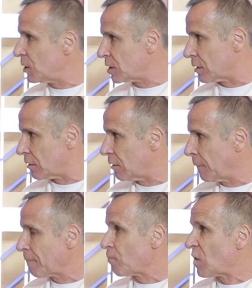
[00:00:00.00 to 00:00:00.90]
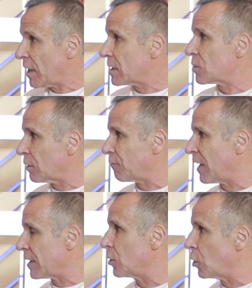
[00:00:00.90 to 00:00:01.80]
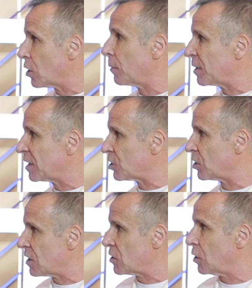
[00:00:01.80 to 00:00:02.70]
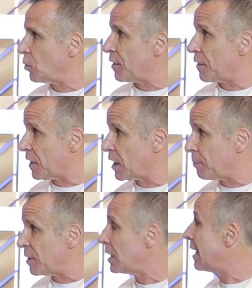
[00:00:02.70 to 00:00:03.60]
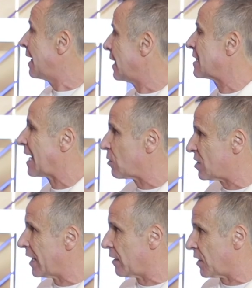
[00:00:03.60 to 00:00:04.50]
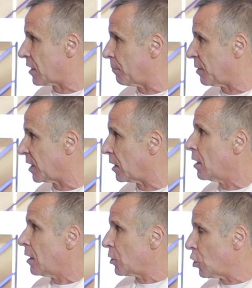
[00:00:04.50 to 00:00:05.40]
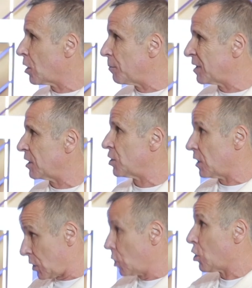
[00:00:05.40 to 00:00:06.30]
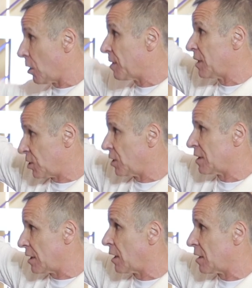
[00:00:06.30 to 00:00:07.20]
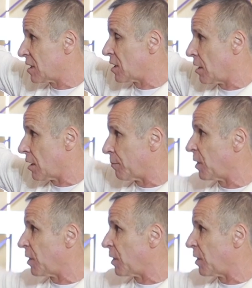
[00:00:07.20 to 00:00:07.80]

person, it's not fine. Your competition is not within the company, it's outside of the company. Your competition is your competition as another startup,